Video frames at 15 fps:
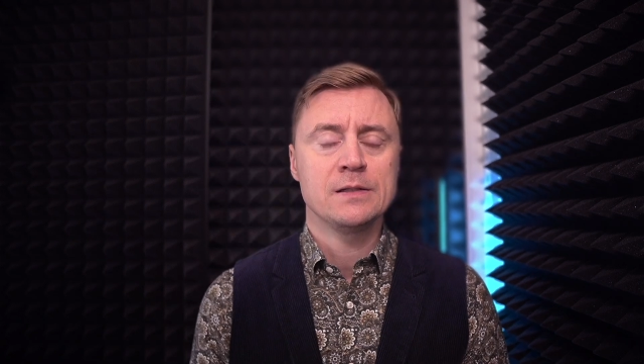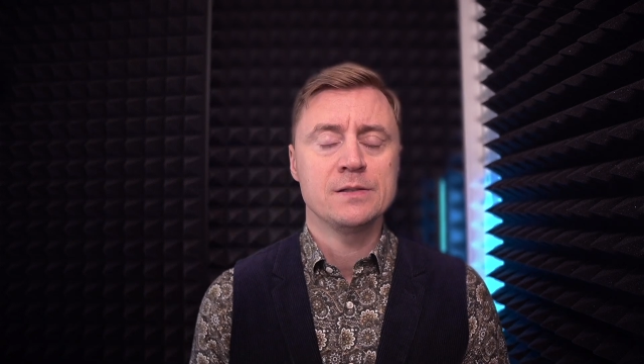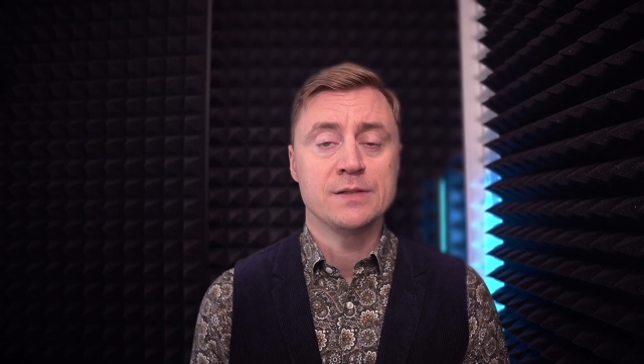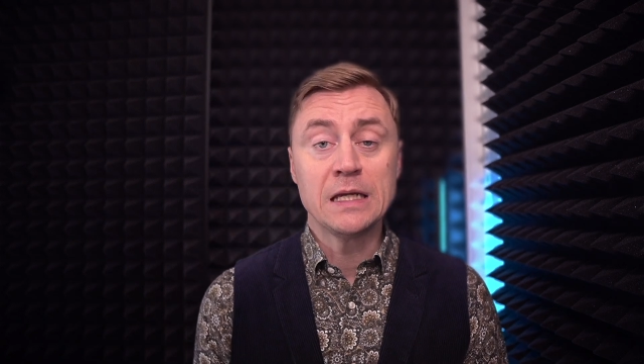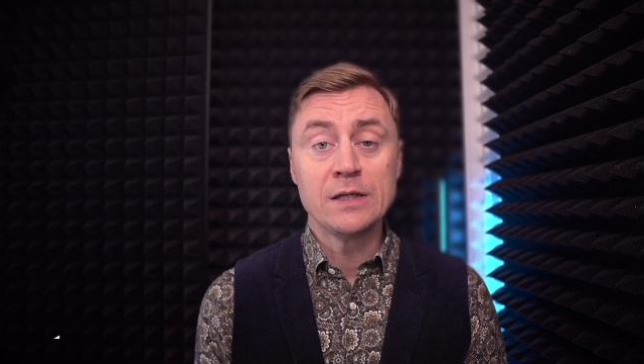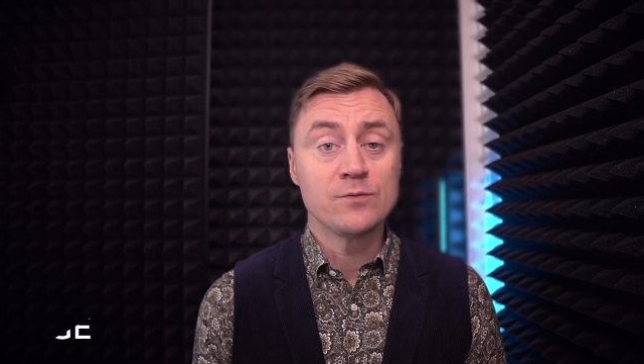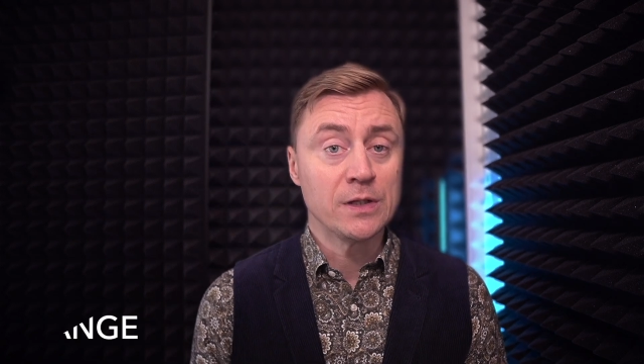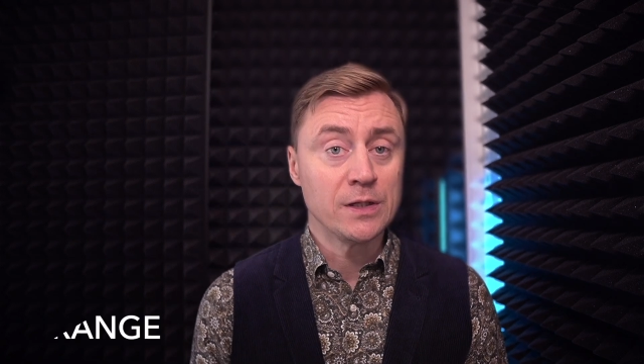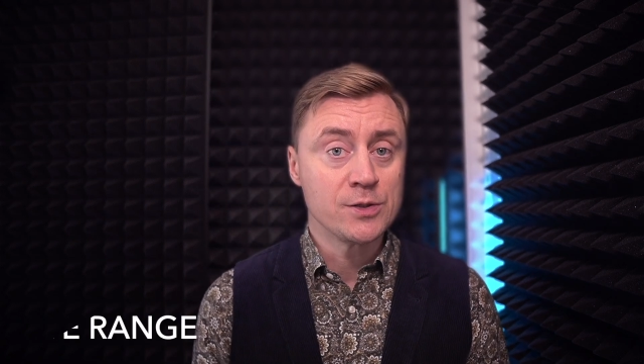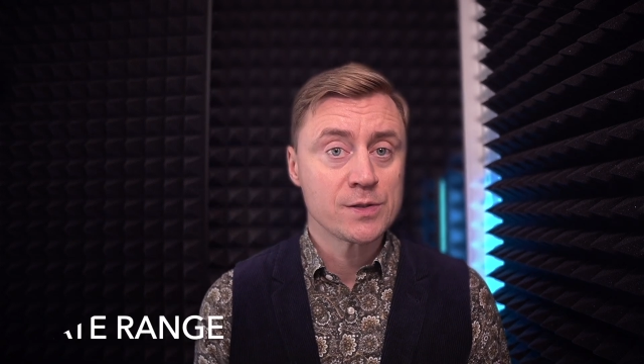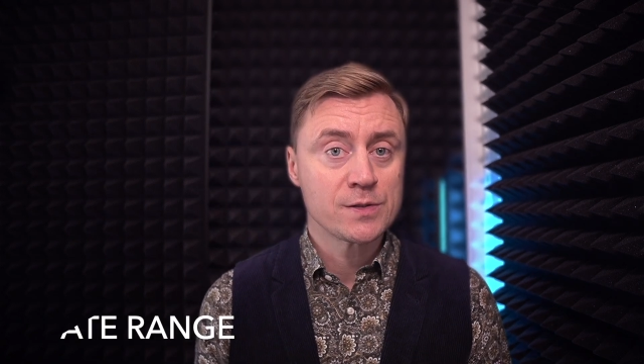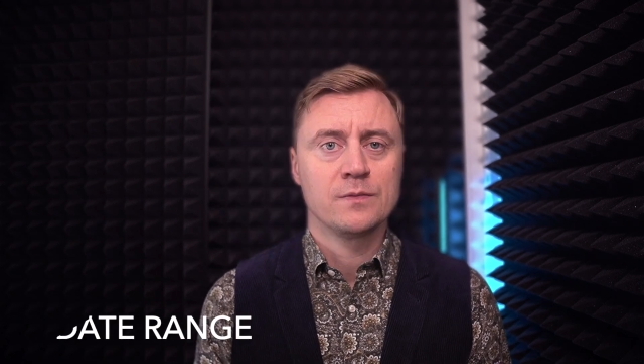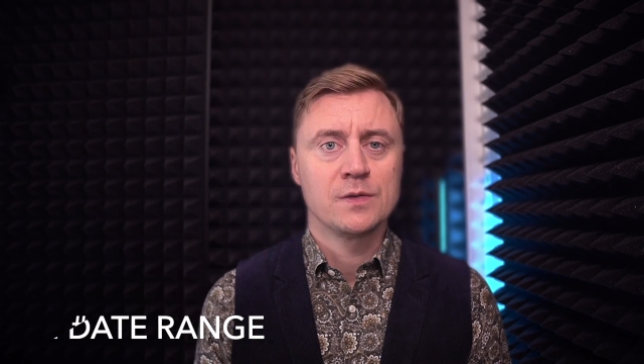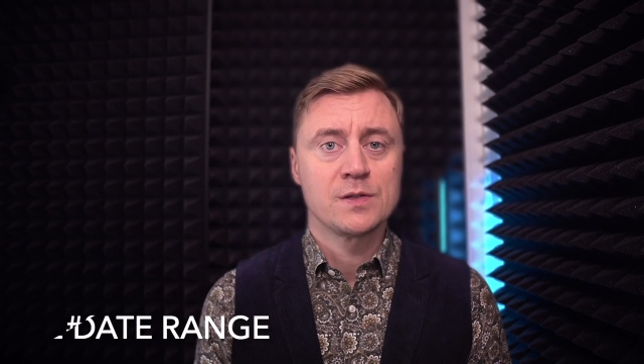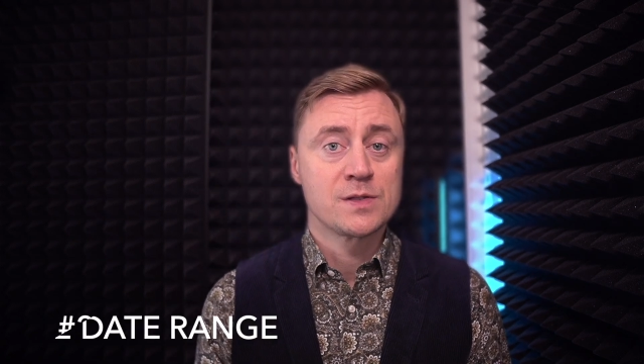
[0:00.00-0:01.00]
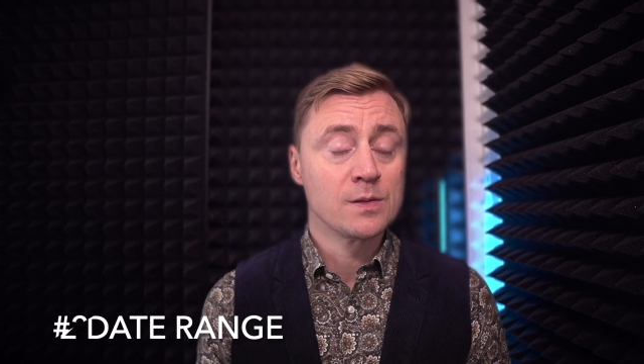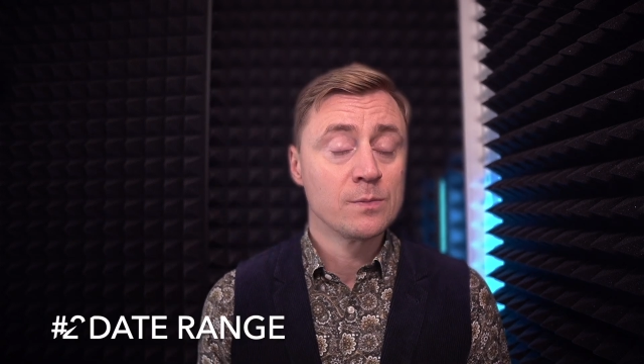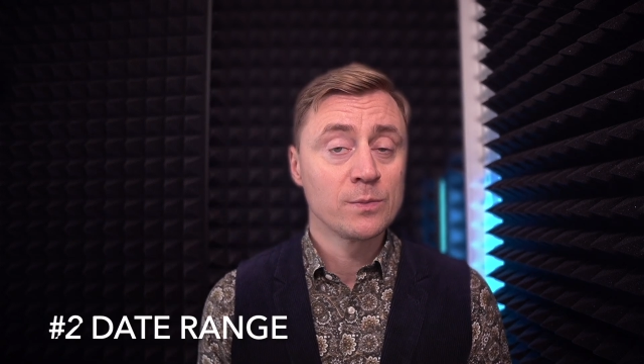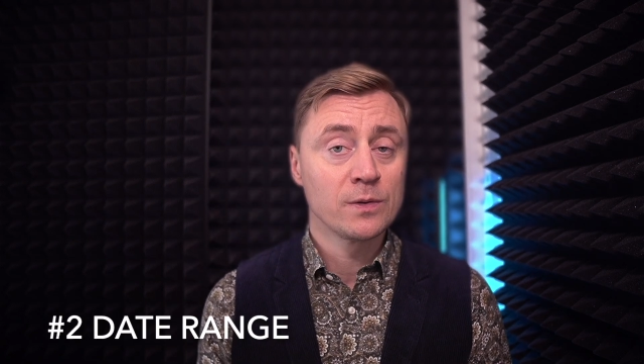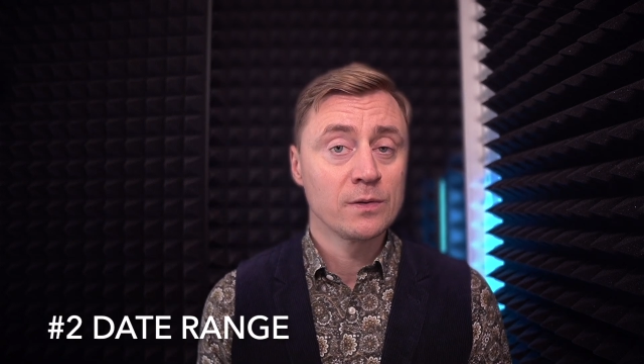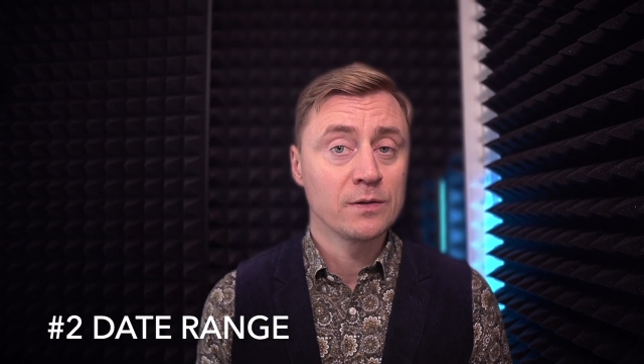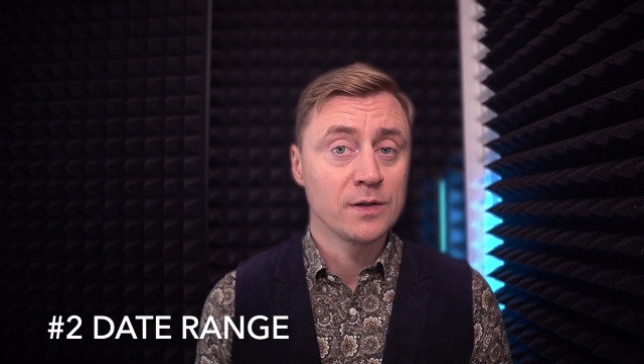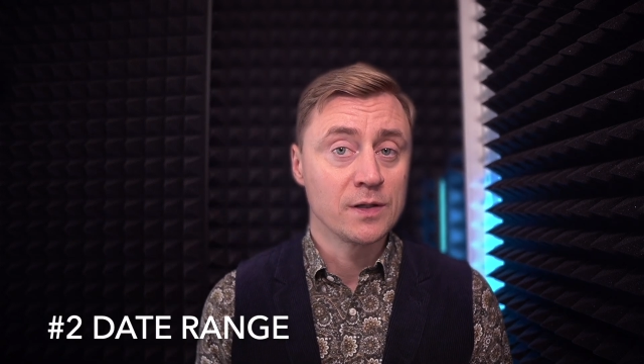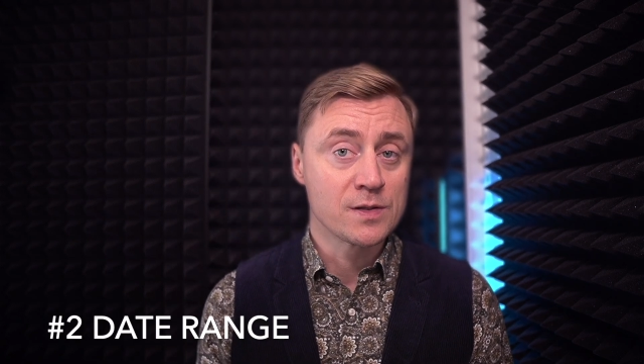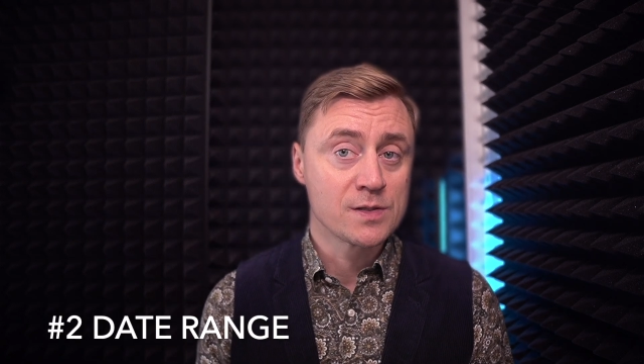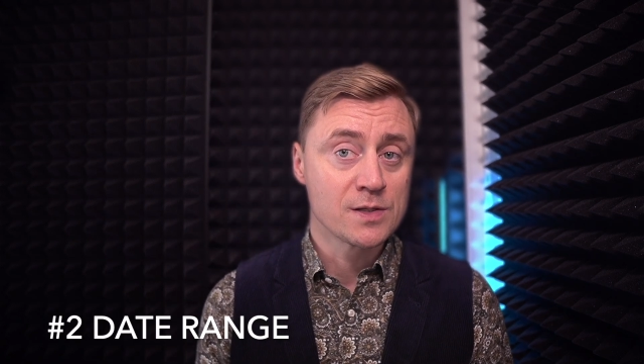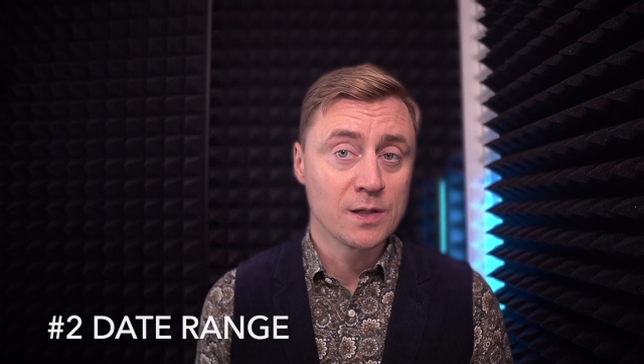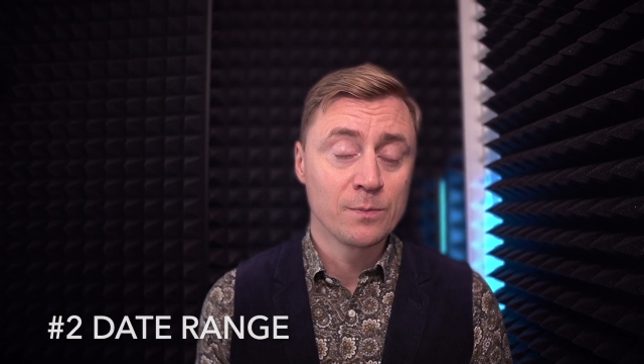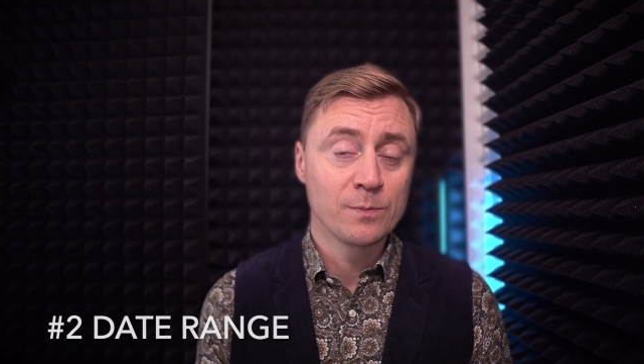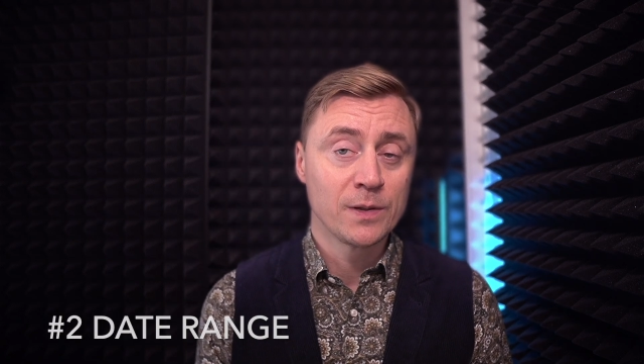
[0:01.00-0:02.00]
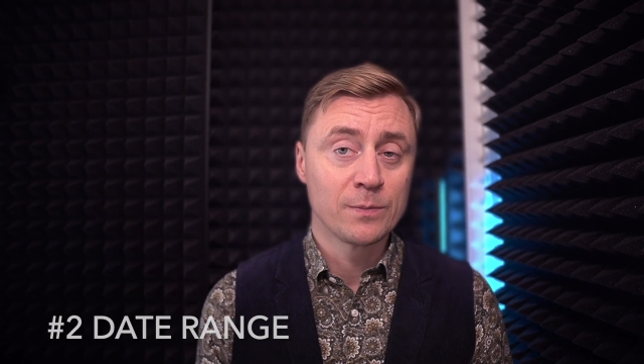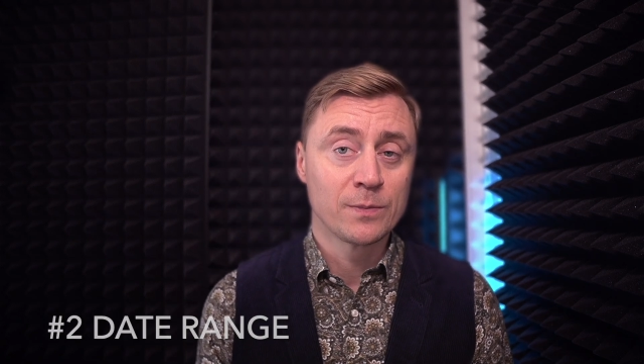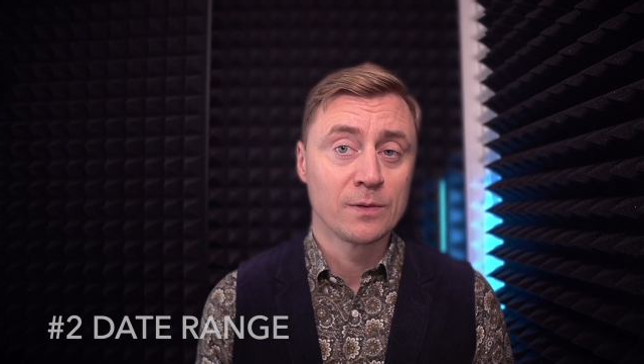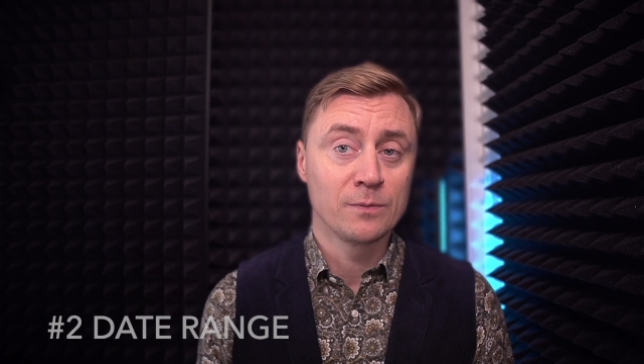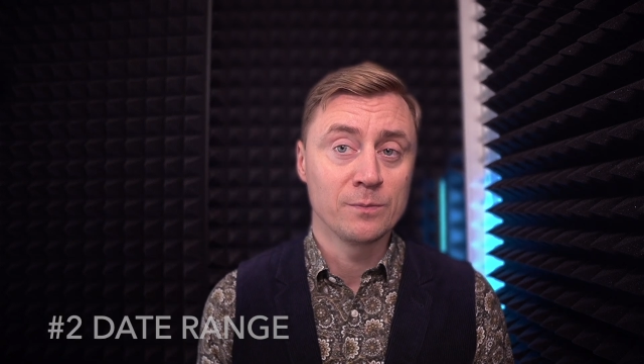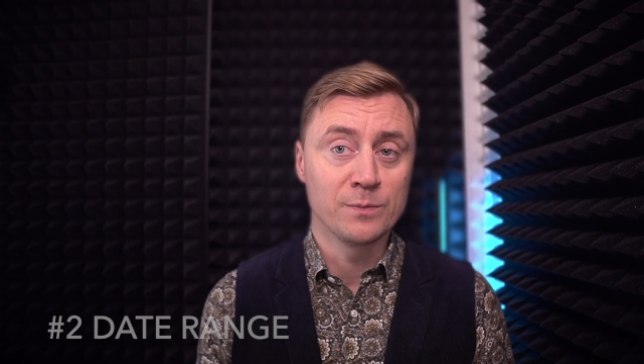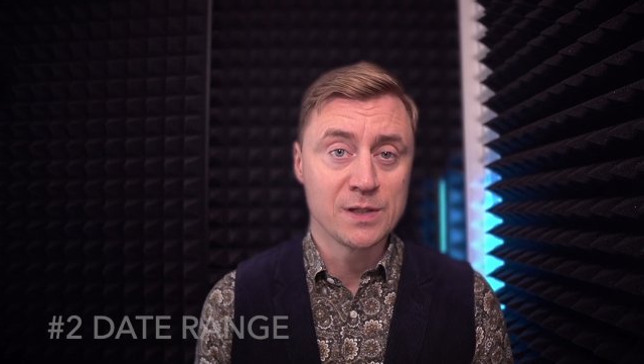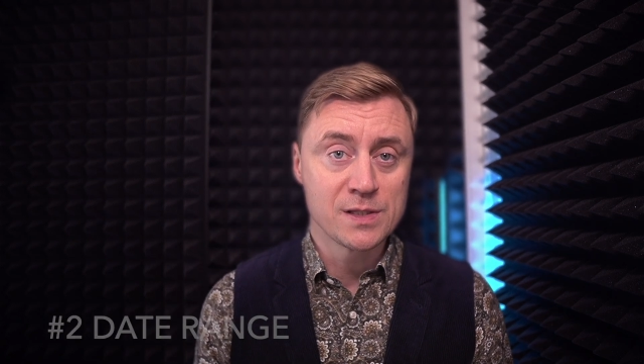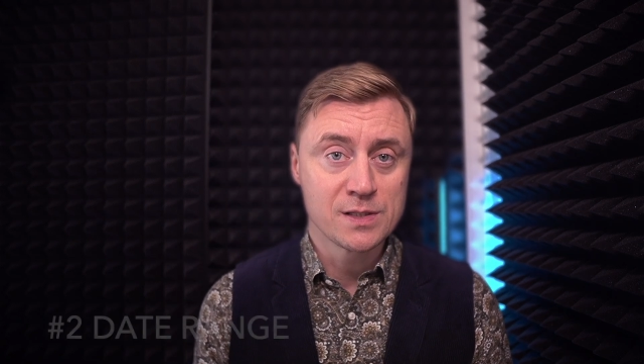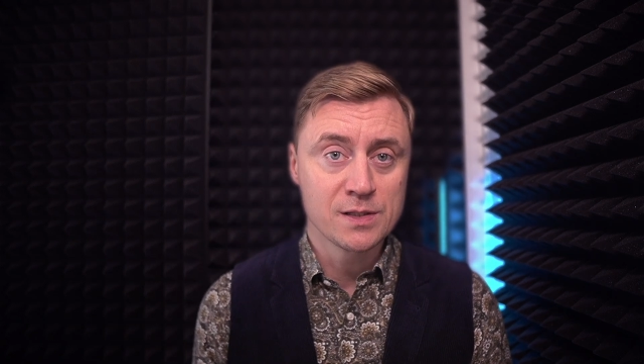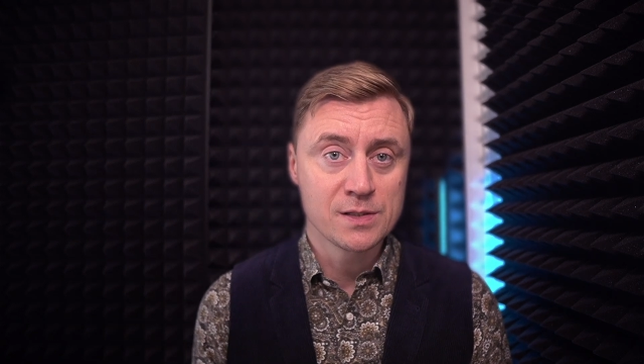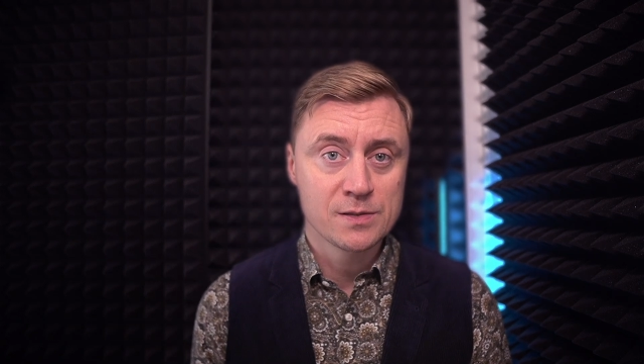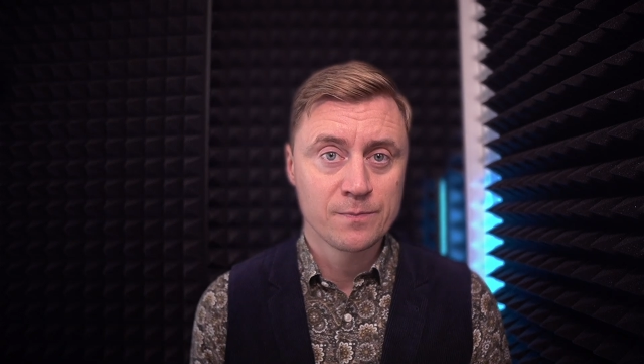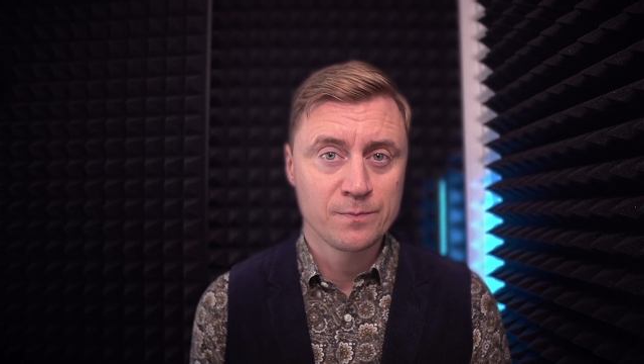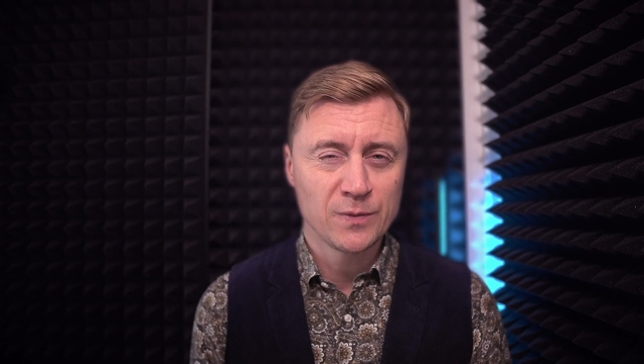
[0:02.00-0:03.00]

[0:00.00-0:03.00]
Date ranges. Simple, yet some people miss it.